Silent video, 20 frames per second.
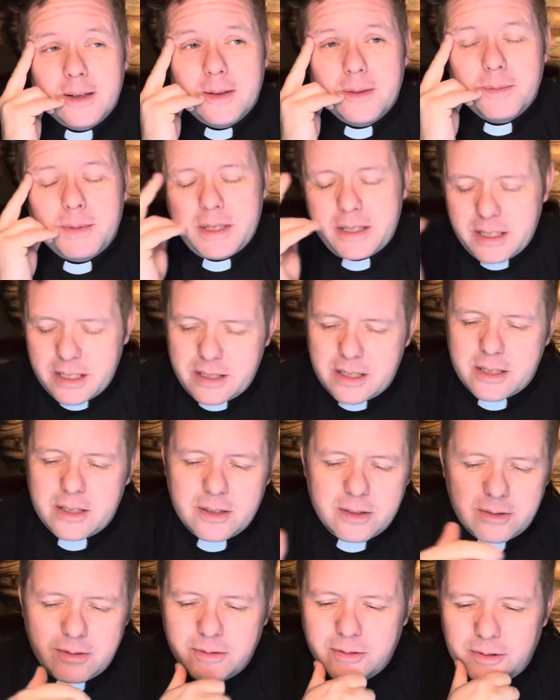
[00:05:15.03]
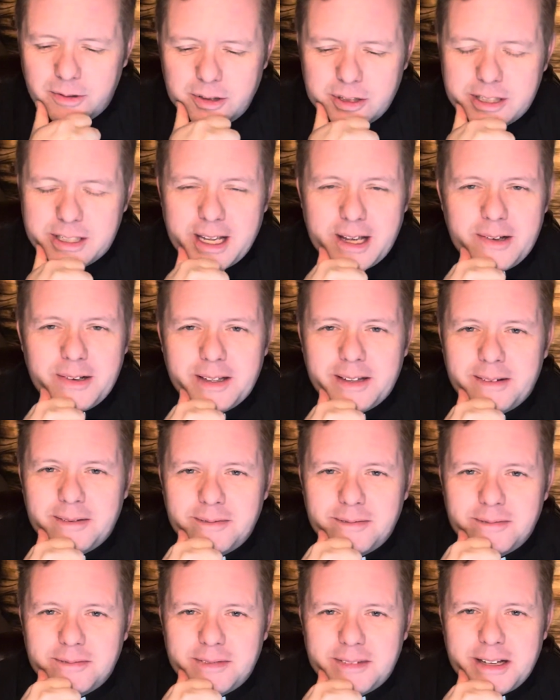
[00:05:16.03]
But Jesus looks down and
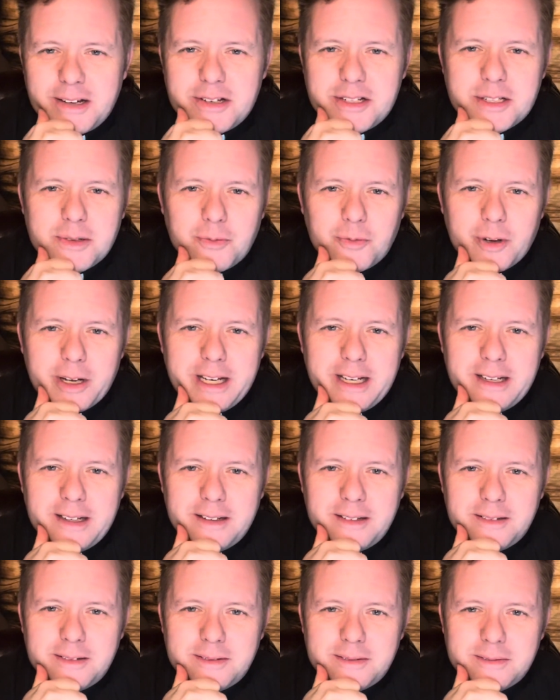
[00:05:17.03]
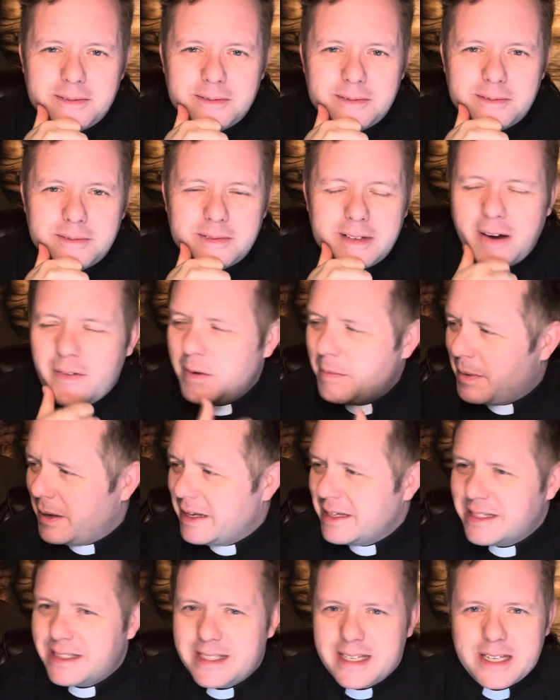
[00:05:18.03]
there's some wheat.
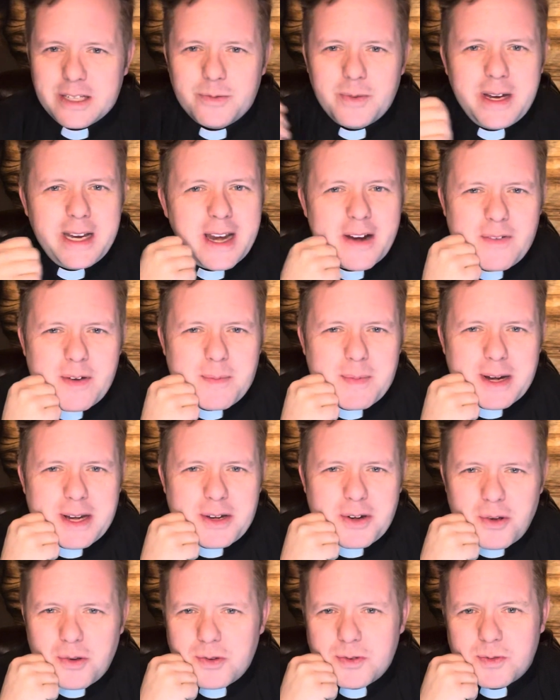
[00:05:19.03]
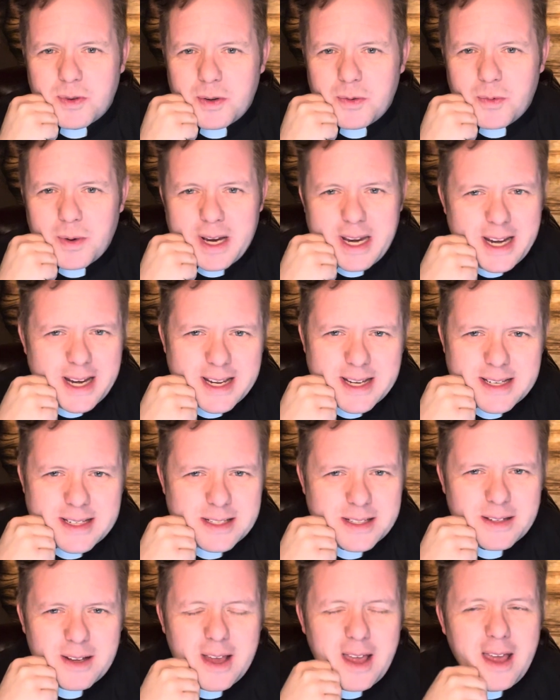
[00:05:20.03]
Everybody sees wheat. Everybody knows what wheat
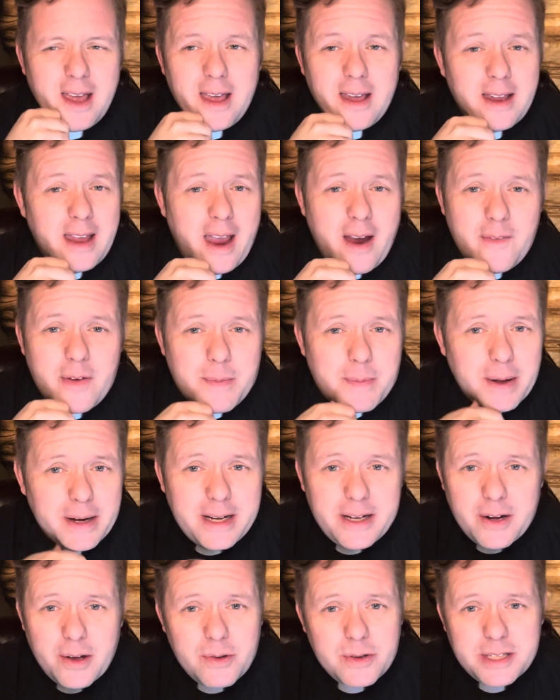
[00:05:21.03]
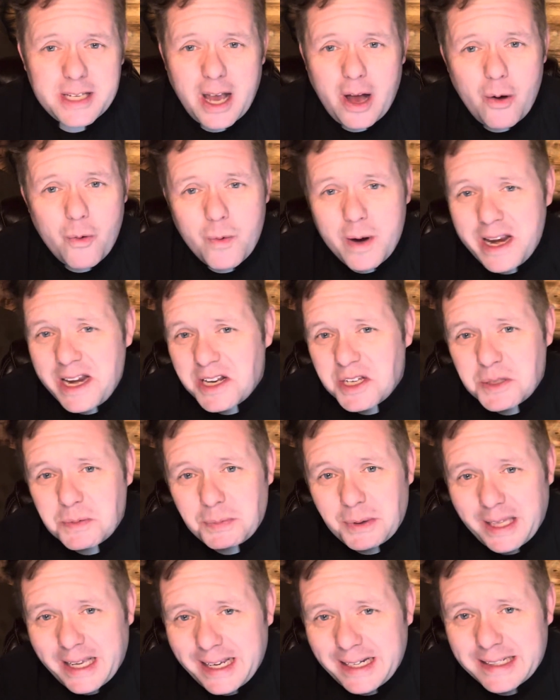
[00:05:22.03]
is. Everybody knows how wheat is
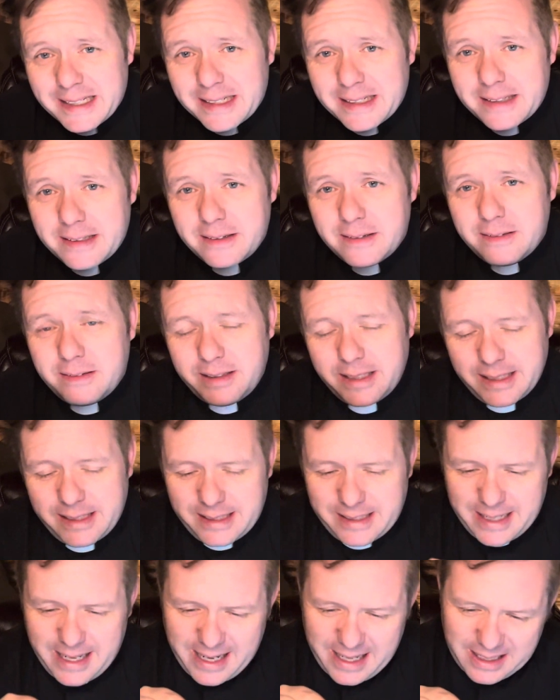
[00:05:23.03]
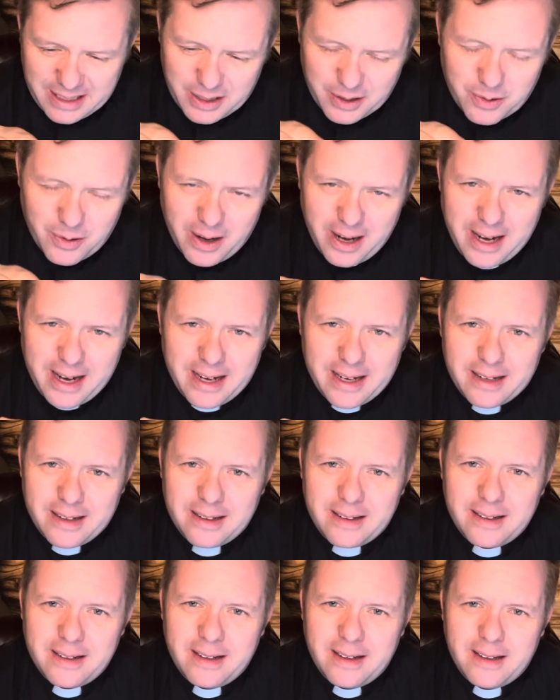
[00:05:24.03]
planted. You take the grain
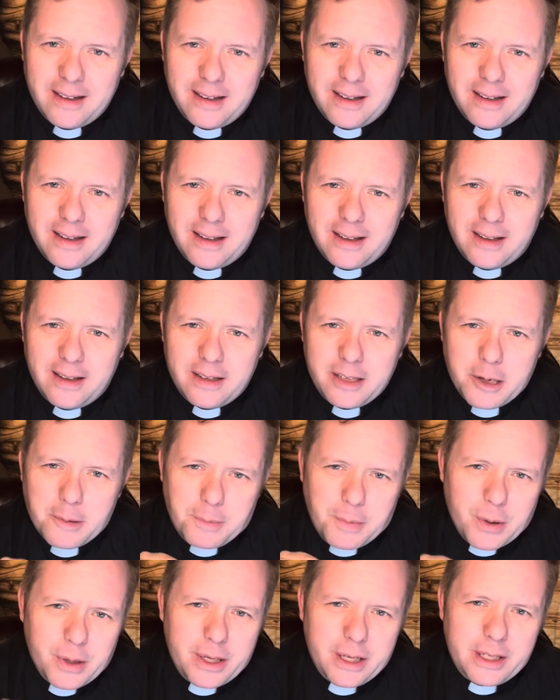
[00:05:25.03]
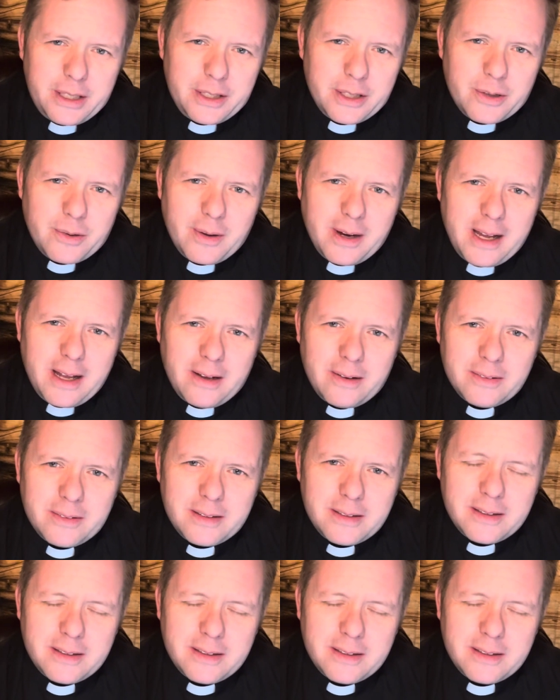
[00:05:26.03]
you put it in the ground